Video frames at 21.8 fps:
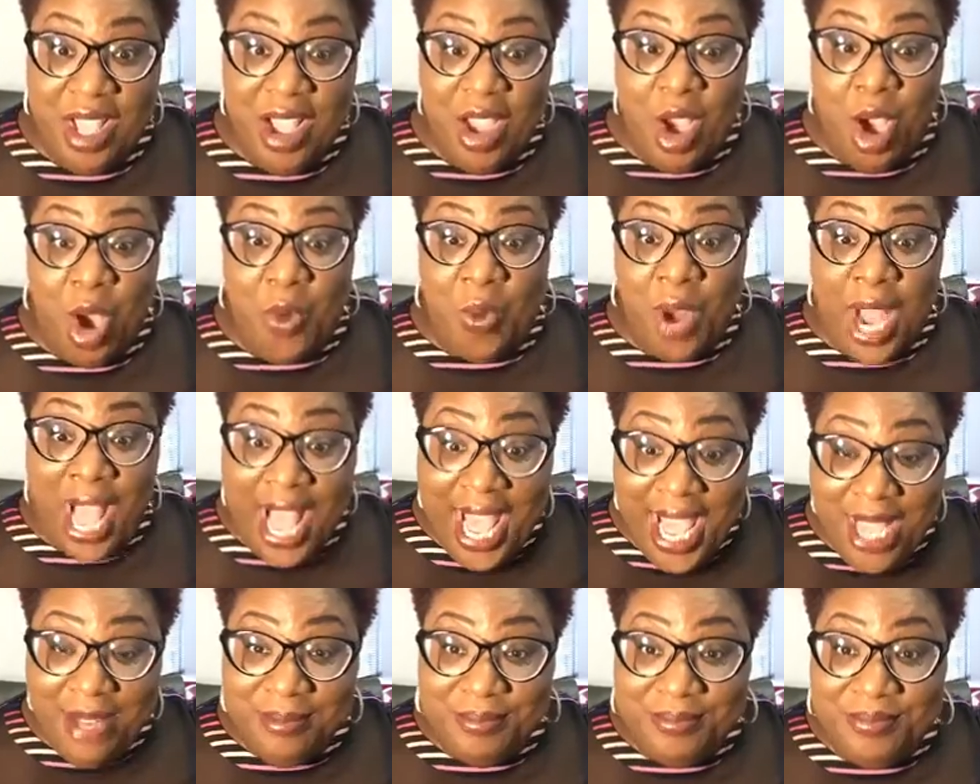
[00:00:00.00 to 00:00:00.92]
All
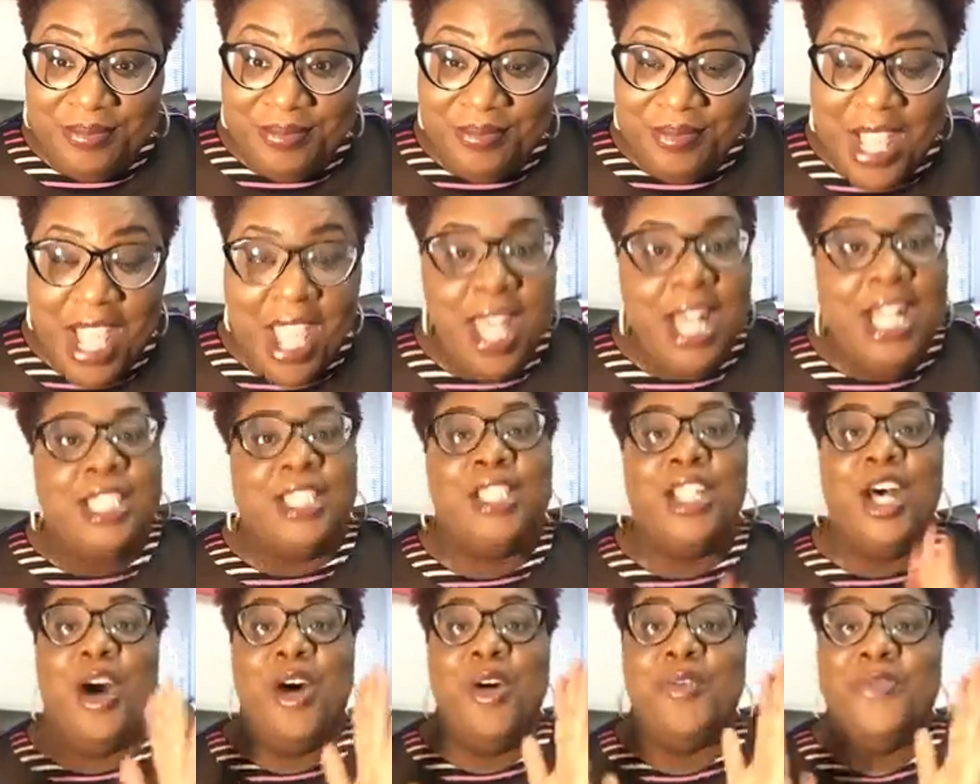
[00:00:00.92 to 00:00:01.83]
right?
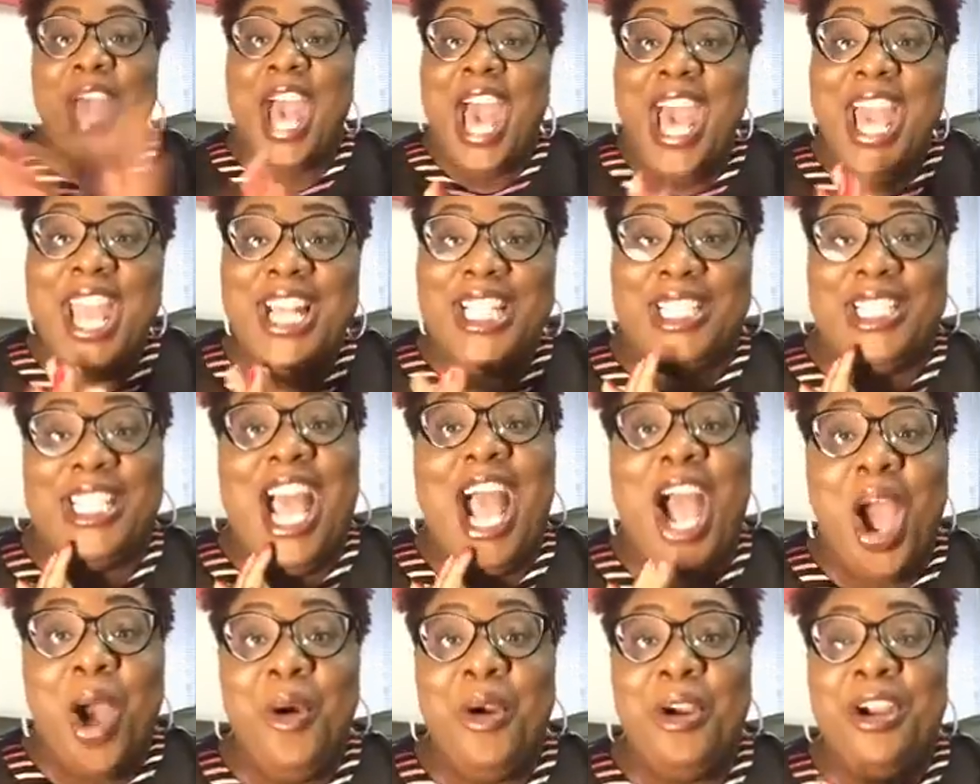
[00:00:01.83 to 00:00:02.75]
So that is
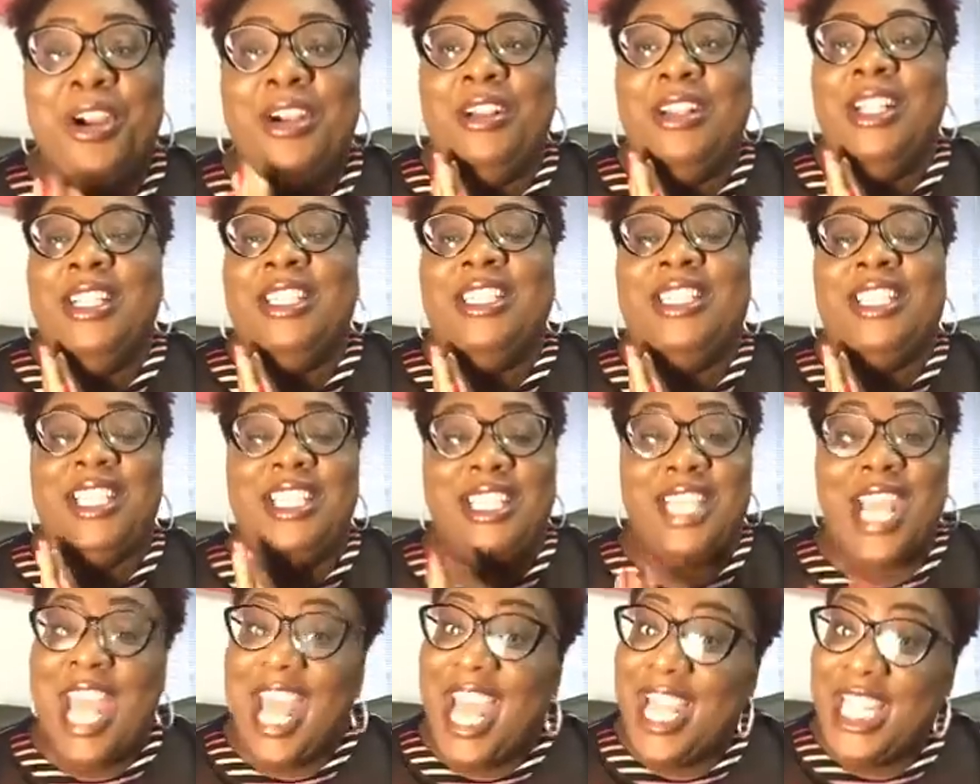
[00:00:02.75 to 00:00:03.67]
our
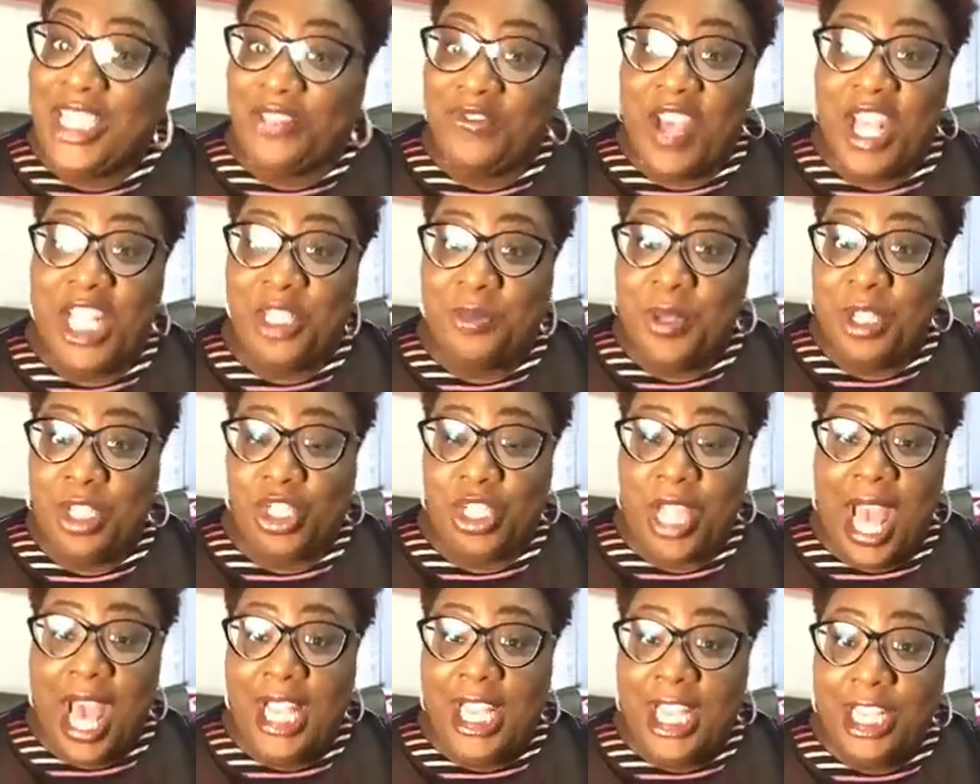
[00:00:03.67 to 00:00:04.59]
today's Facebook
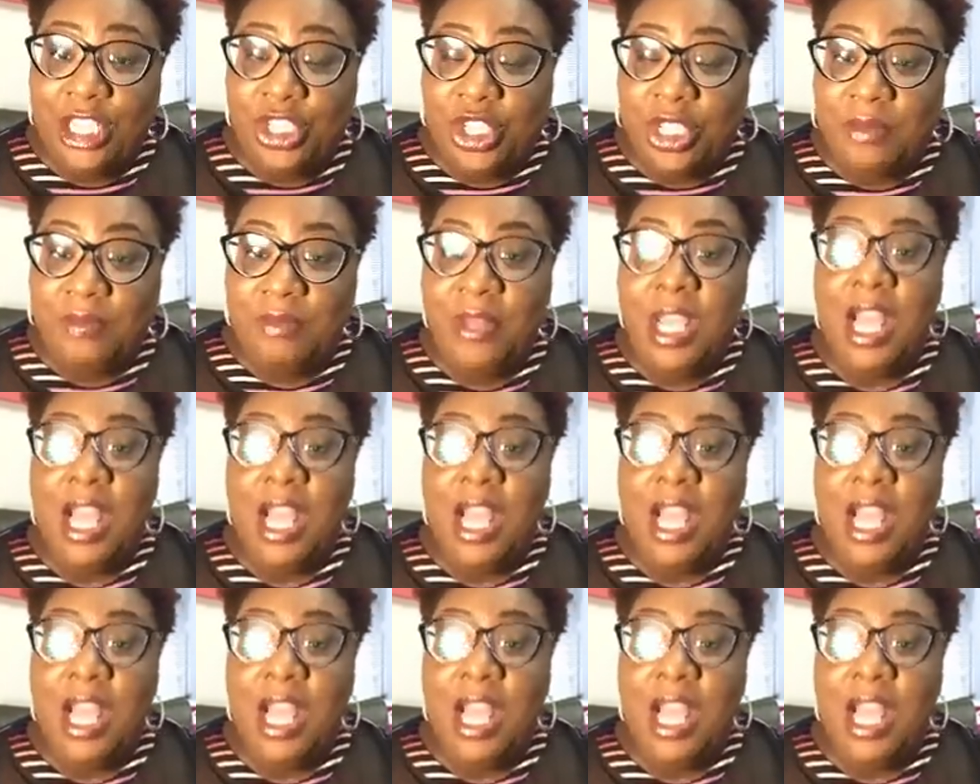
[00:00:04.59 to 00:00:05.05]
challenge.